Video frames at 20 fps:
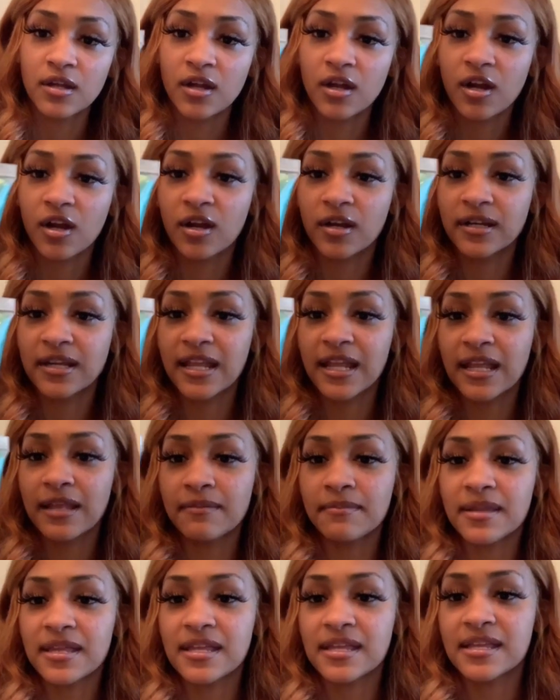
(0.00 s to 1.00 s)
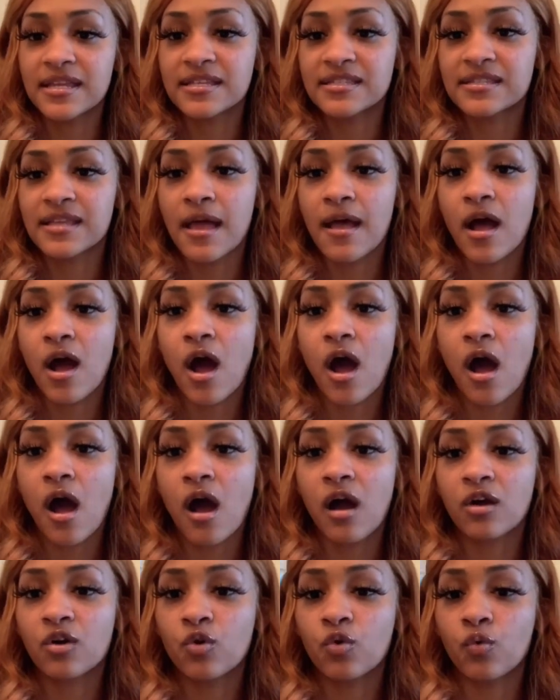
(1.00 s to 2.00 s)
Her name is
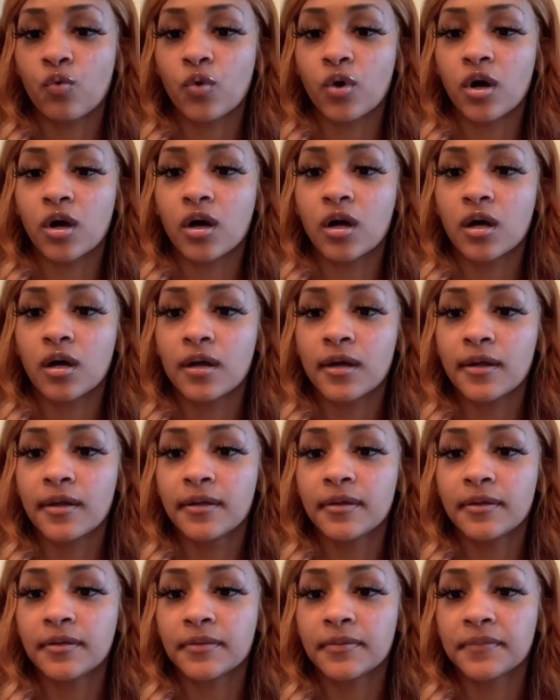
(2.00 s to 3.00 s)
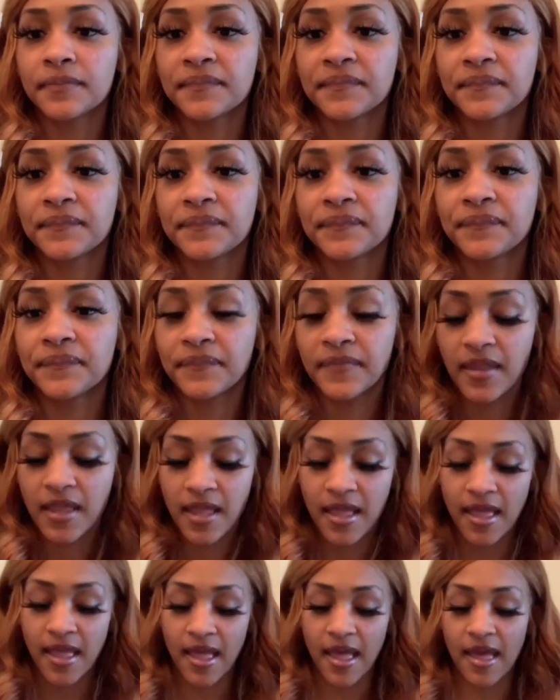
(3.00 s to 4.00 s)
Aqua.
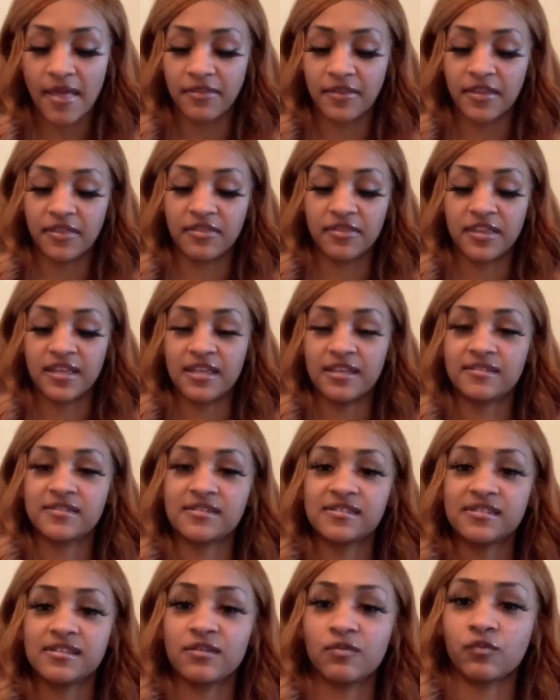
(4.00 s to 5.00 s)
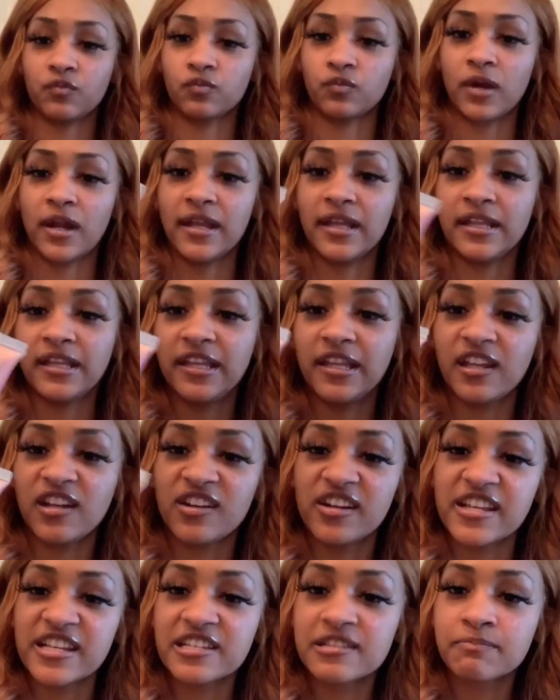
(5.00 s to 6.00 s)
And then this right here
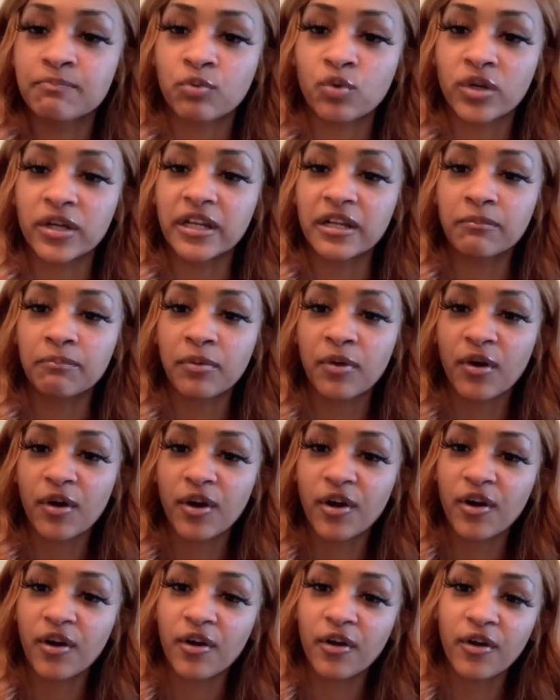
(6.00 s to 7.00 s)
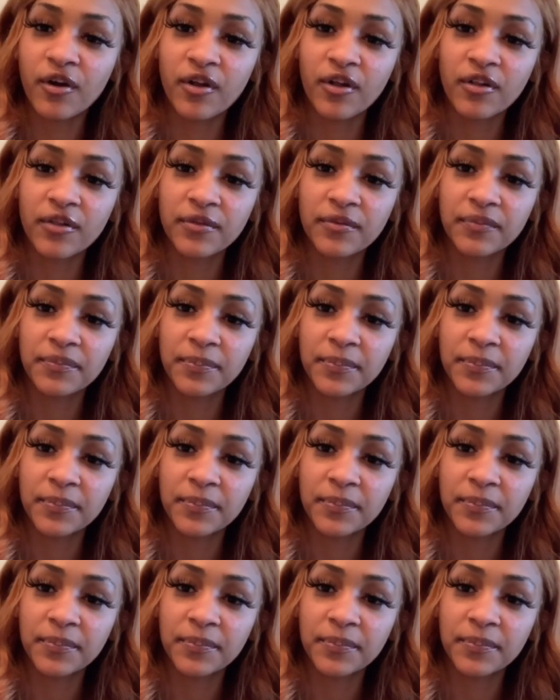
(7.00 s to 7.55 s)
is Pretty Pearl.